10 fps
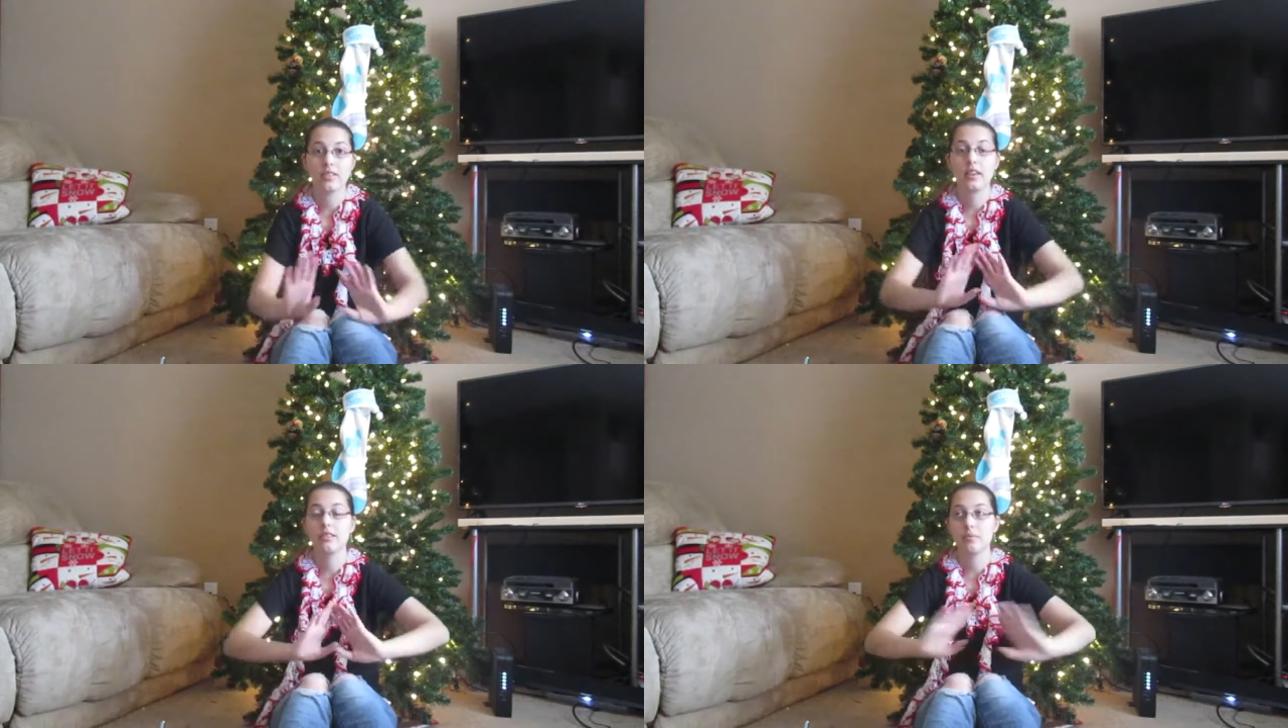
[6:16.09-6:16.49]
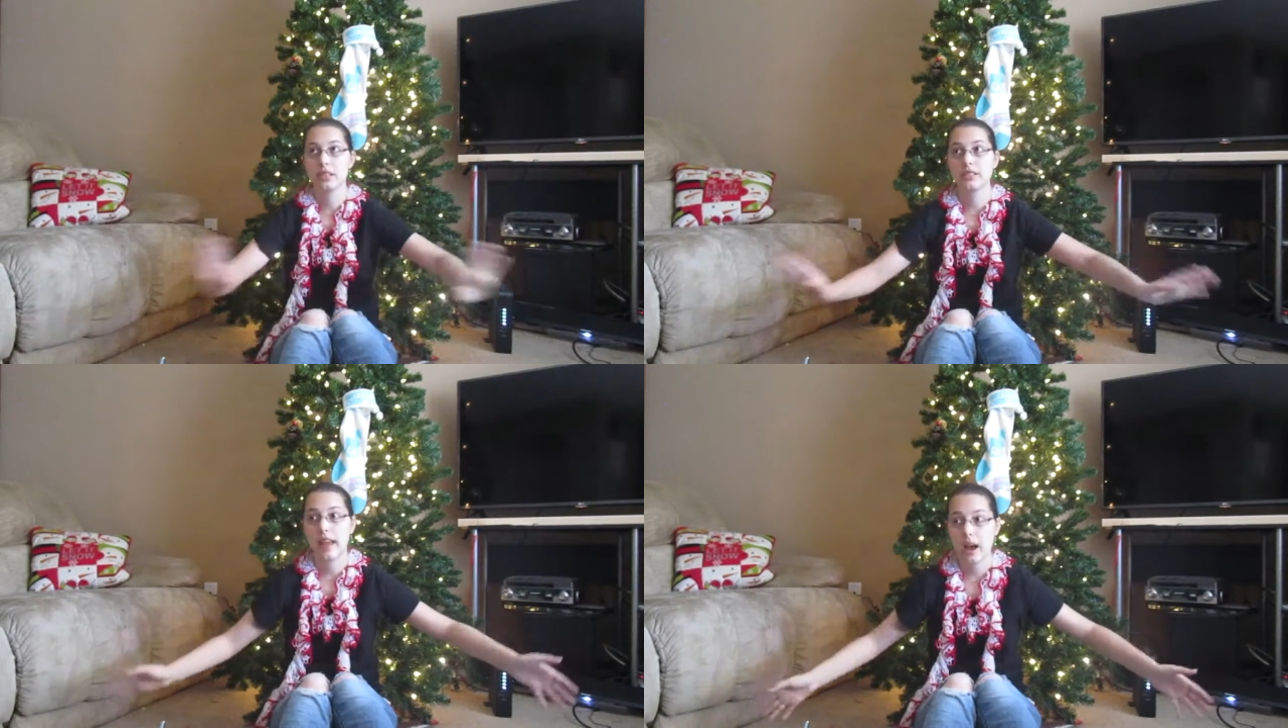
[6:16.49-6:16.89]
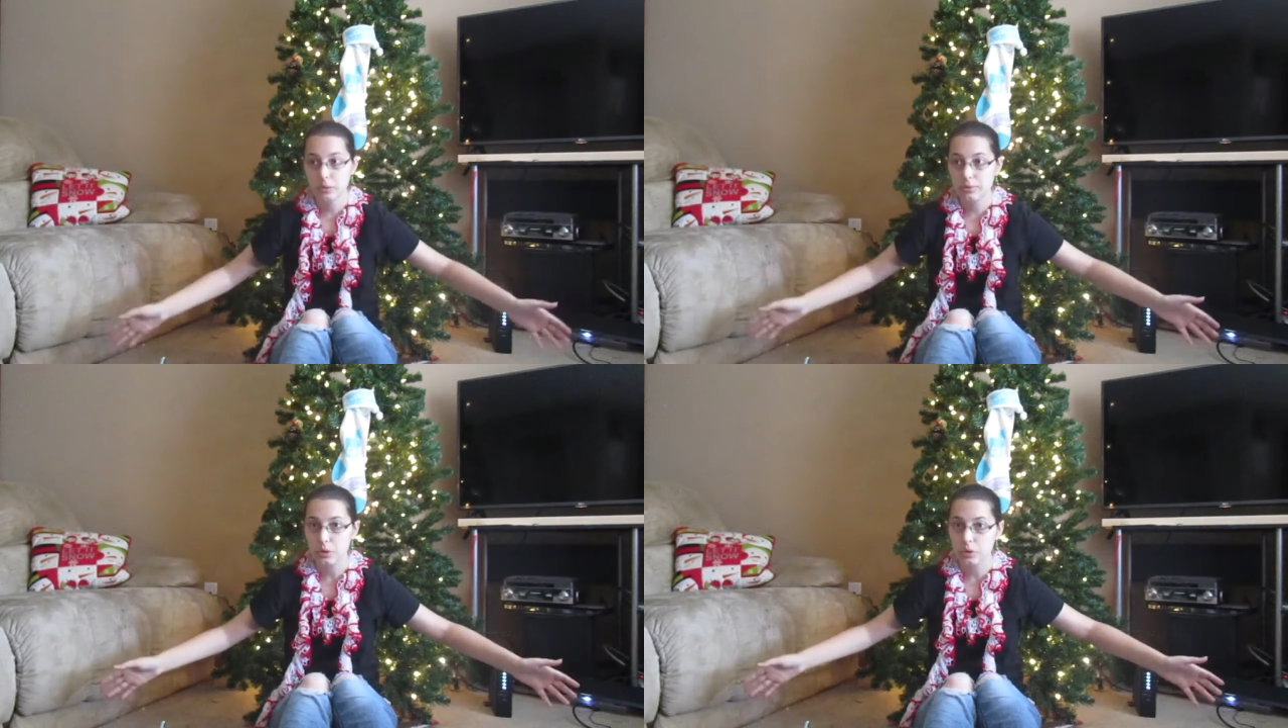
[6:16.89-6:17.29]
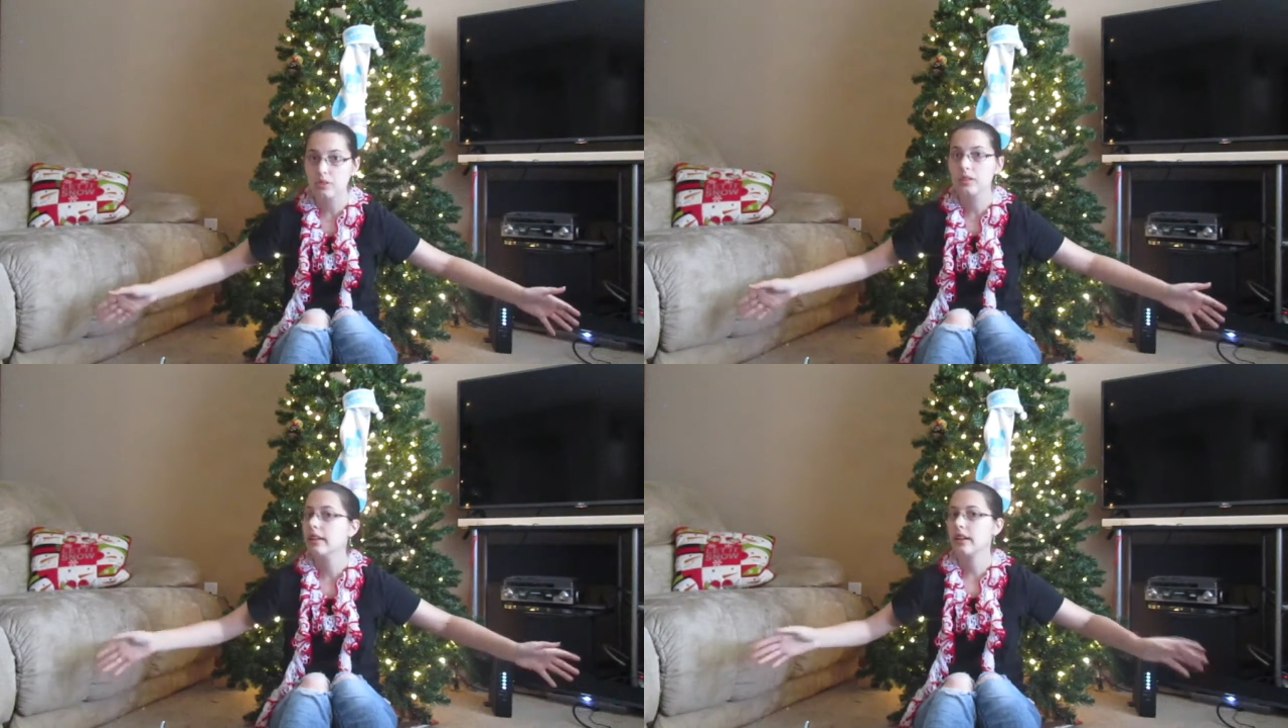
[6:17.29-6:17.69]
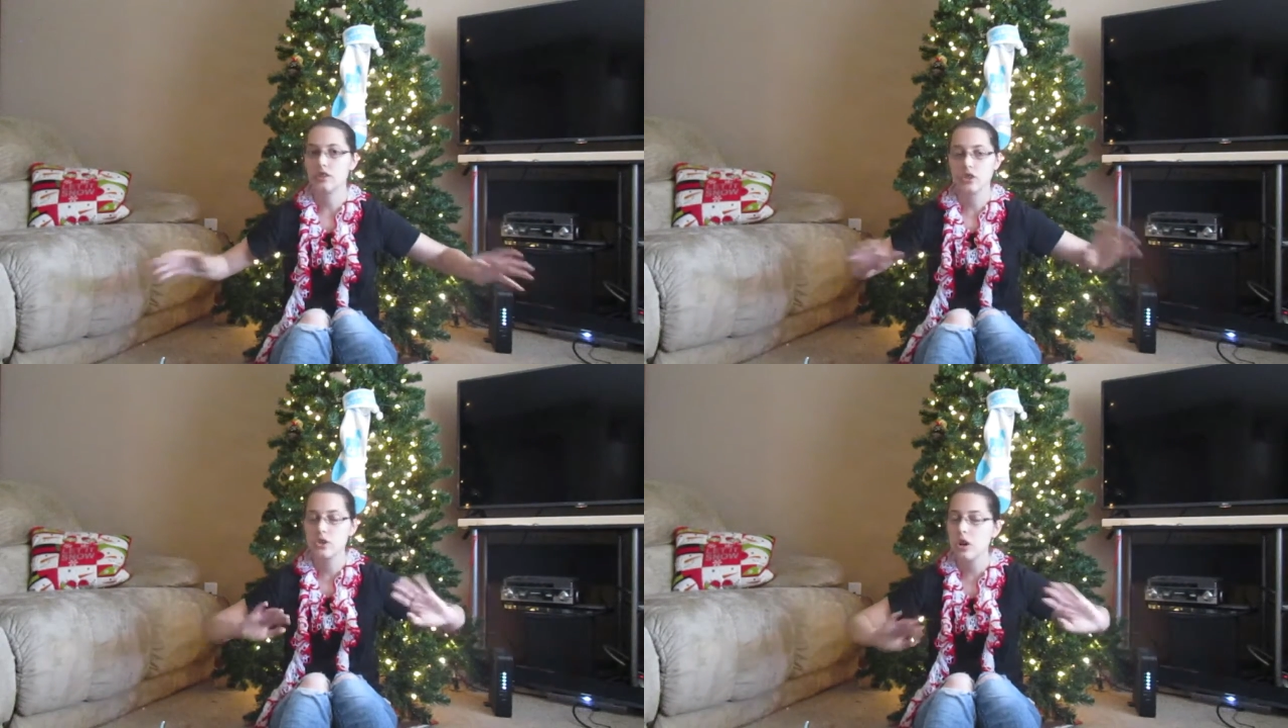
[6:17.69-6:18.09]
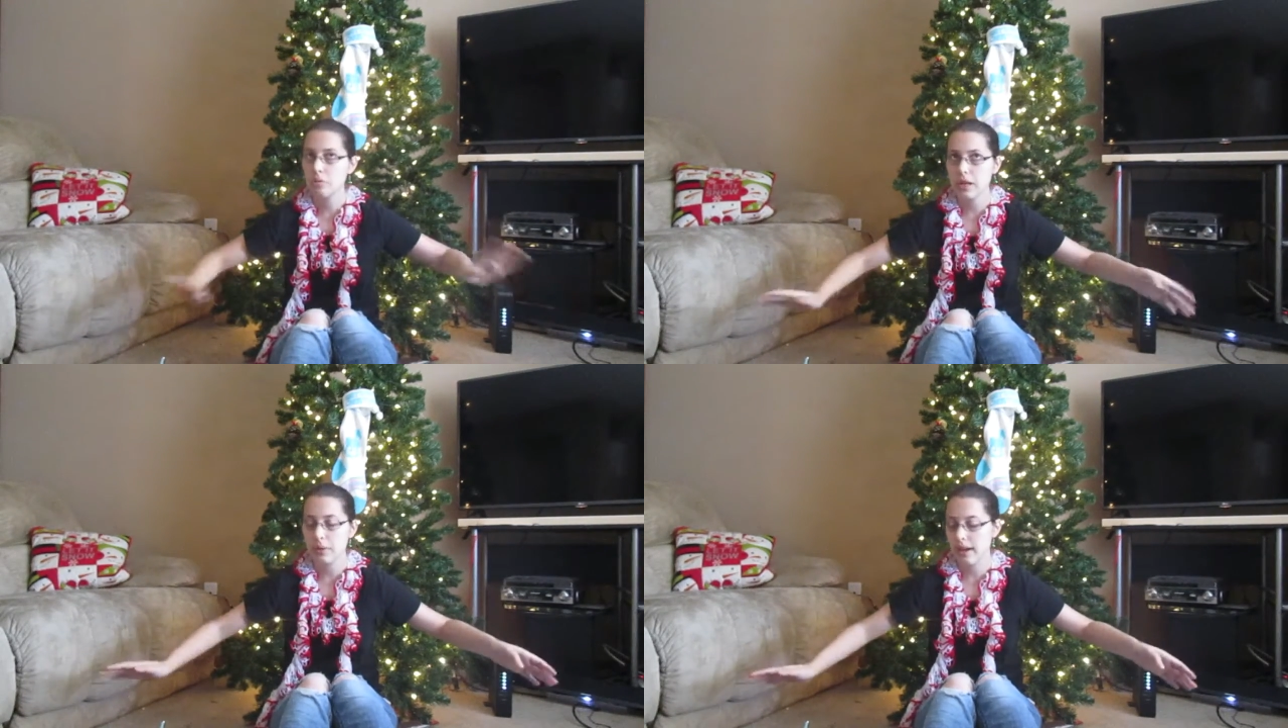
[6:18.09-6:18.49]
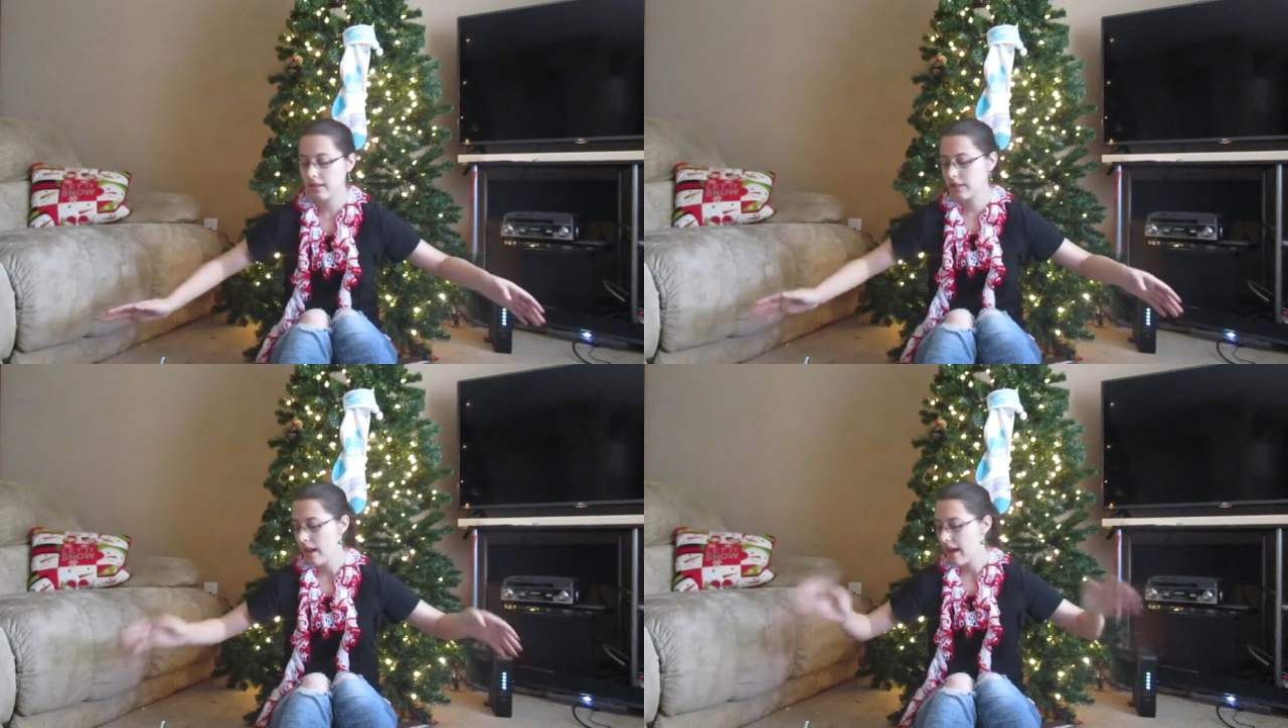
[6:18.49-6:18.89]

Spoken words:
is immensely helpful in so many ways,